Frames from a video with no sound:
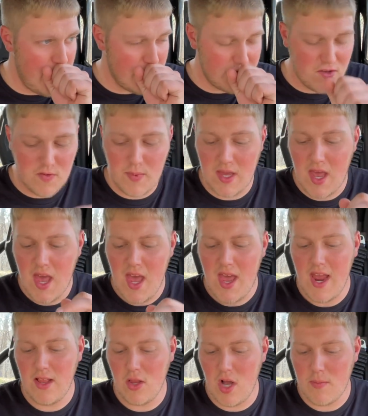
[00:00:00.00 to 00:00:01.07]
excuse me,
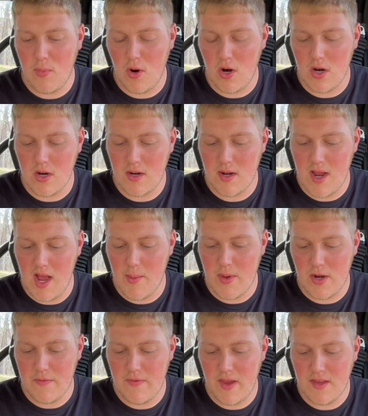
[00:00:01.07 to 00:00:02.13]
a lock bar um,
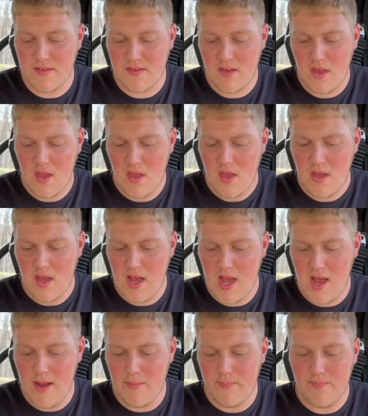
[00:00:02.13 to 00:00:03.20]
interface.
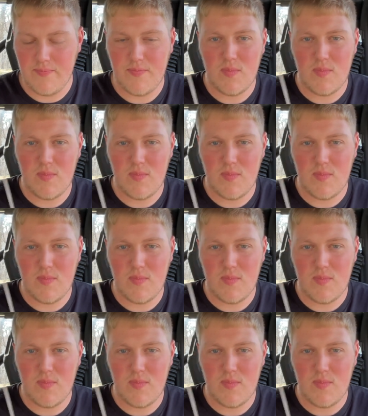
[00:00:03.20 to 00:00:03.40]
Um,